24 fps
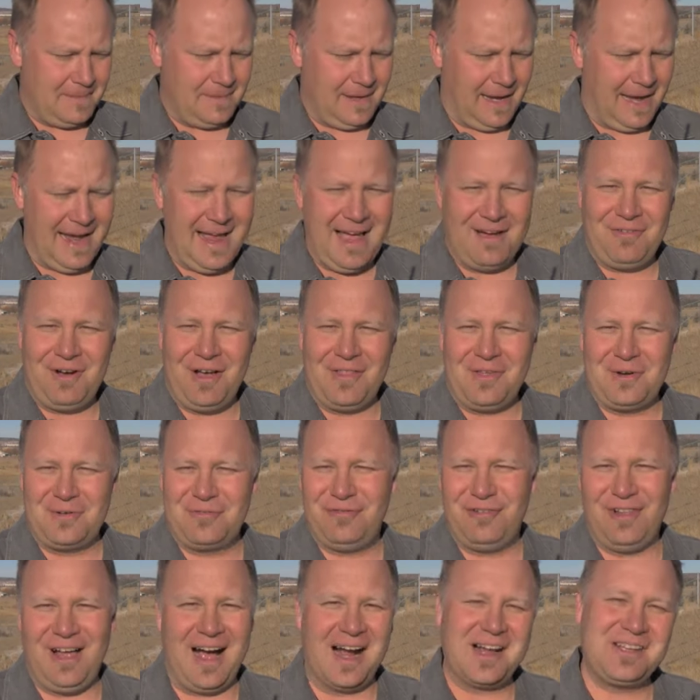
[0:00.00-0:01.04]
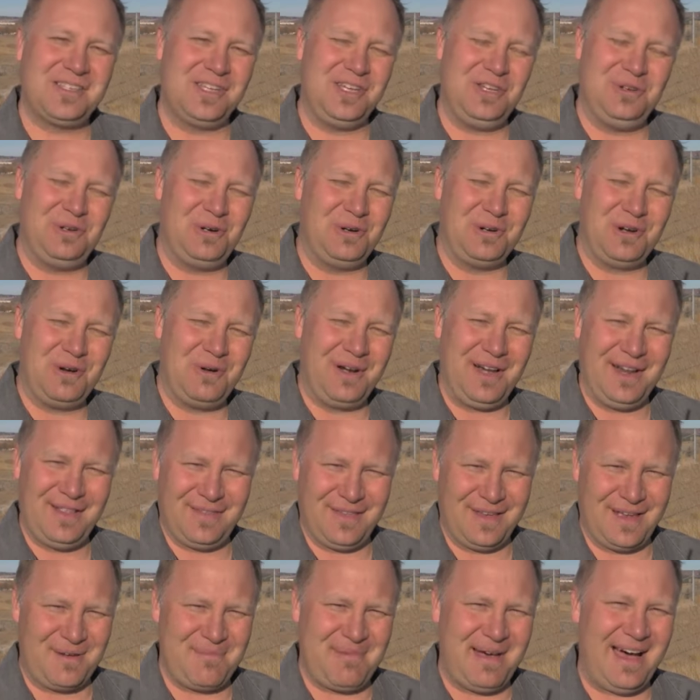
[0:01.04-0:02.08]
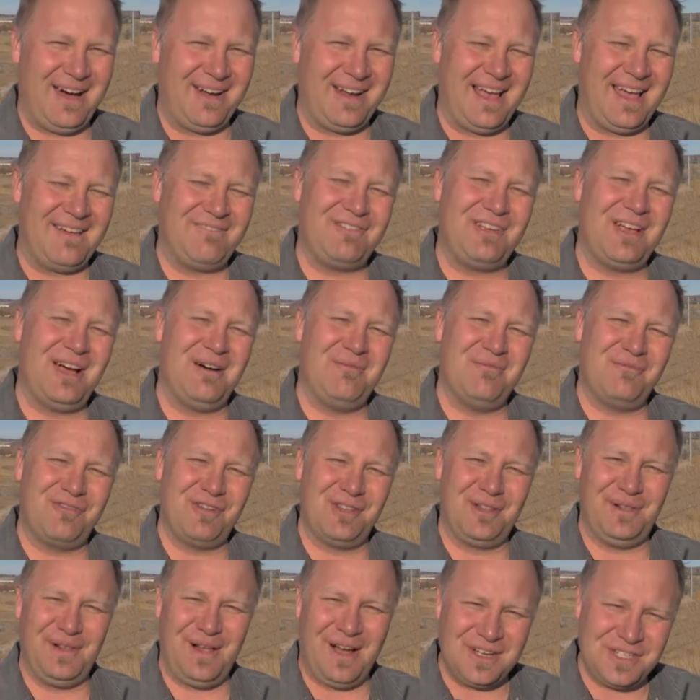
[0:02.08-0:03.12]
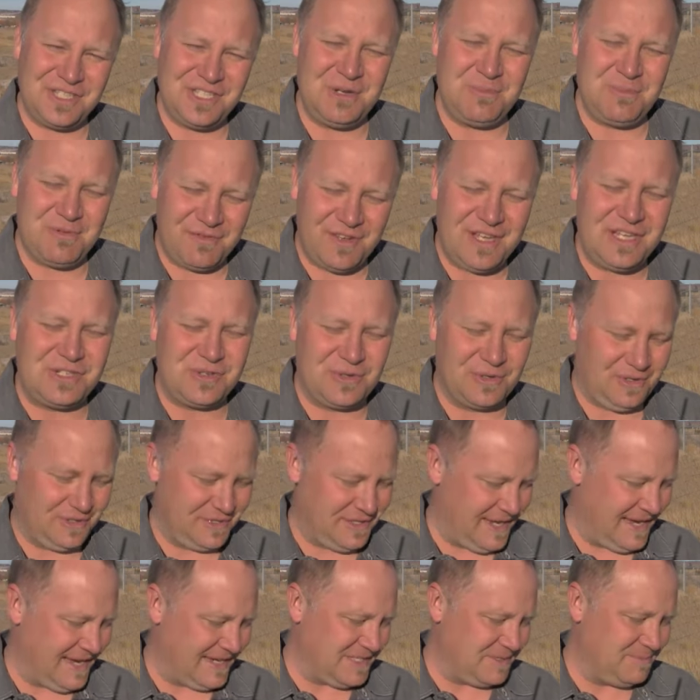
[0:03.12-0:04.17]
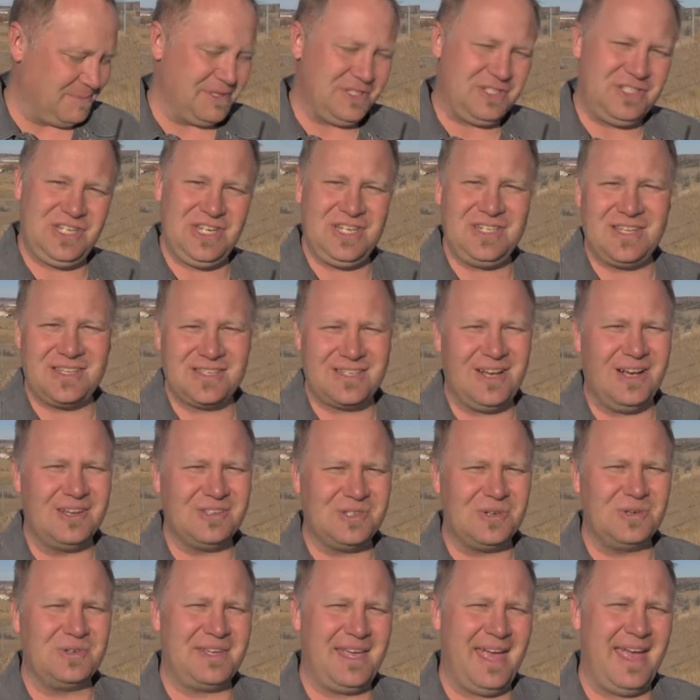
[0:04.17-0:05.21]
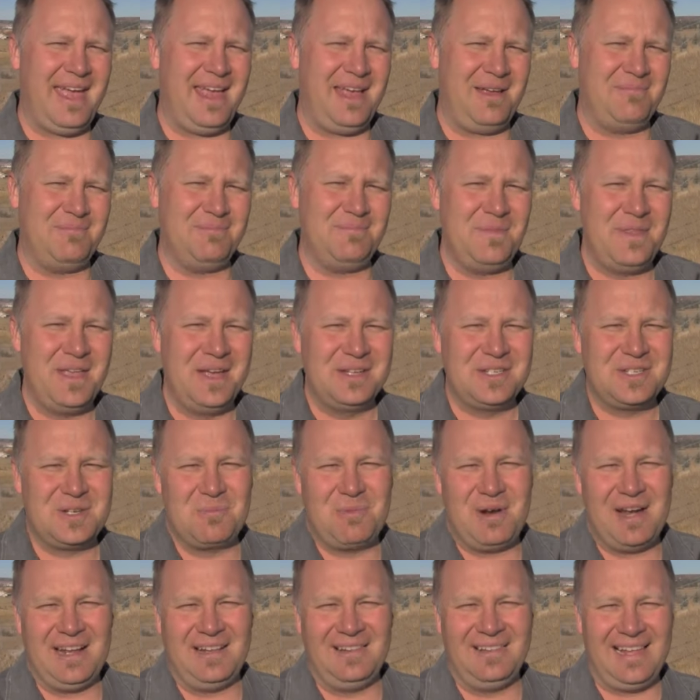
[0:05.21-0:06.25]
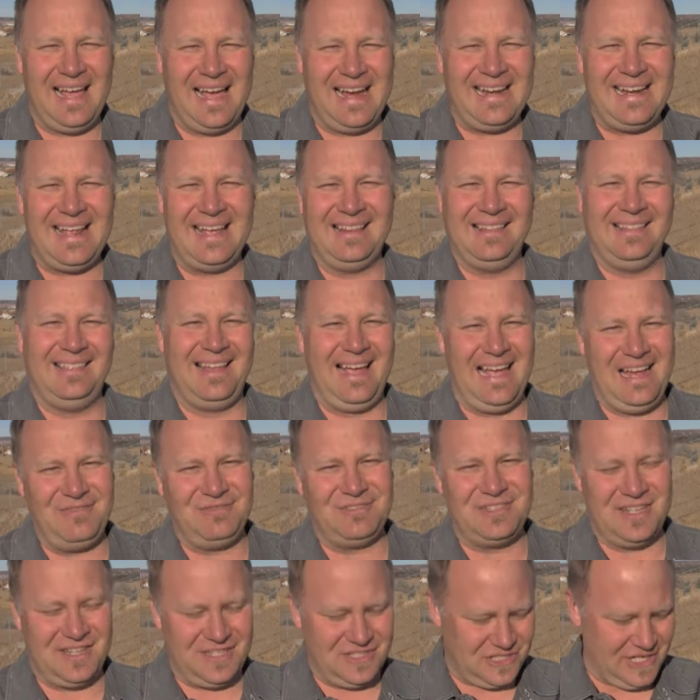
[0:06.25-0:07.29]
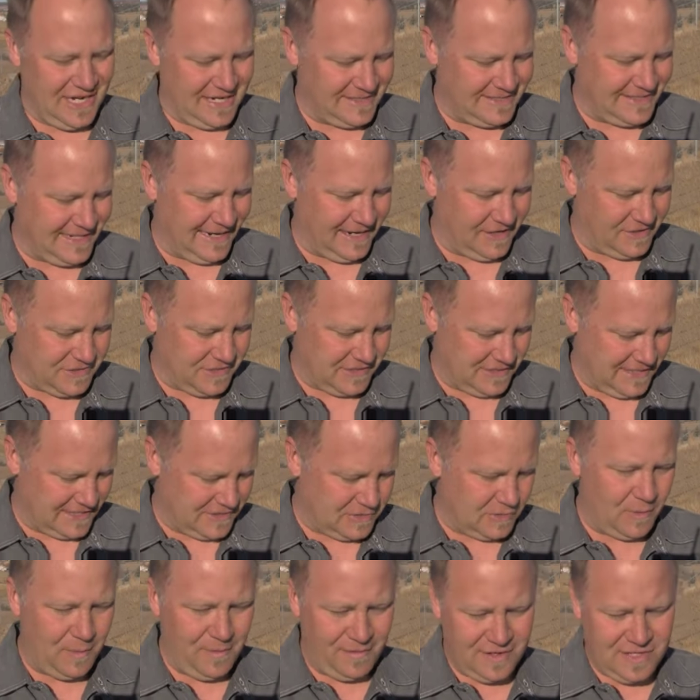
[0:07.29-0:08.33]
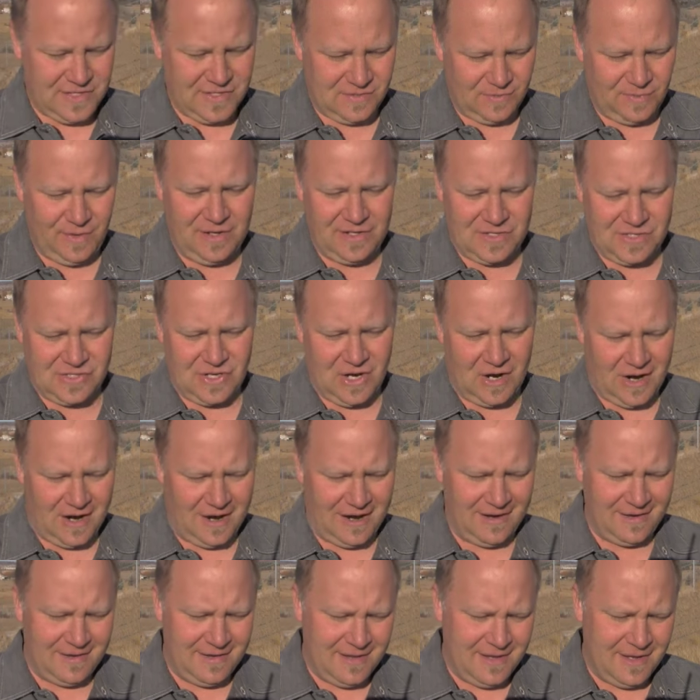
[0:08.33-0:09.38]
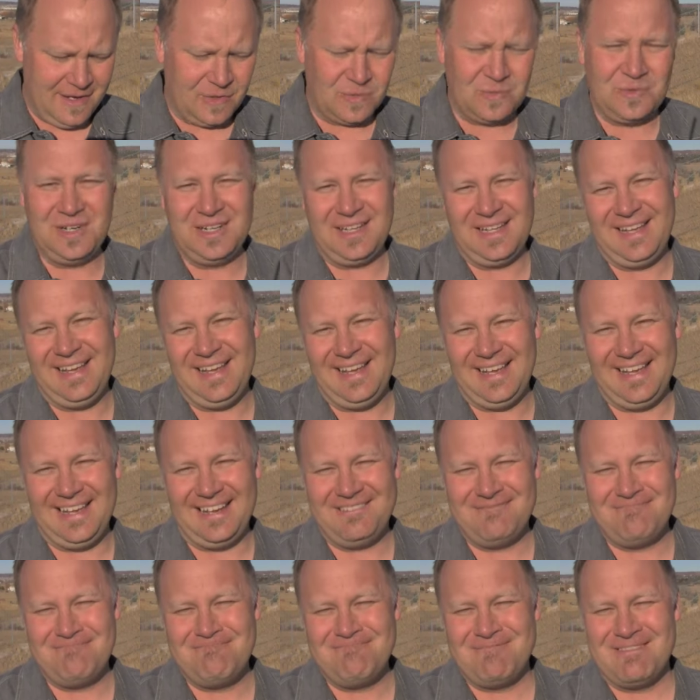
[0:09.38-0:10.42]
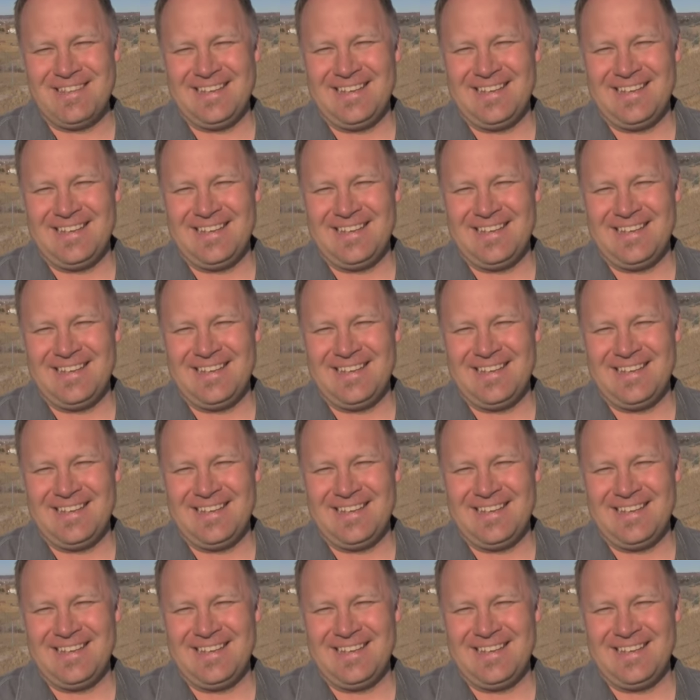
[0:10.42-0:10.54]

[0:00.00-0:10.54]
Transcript: "I have other flocks that you don't know anything about. I've come for the lost sheep of Israel." Yes, but Jesus also came to bring light and life to the Gentiles. And that's what we saw really in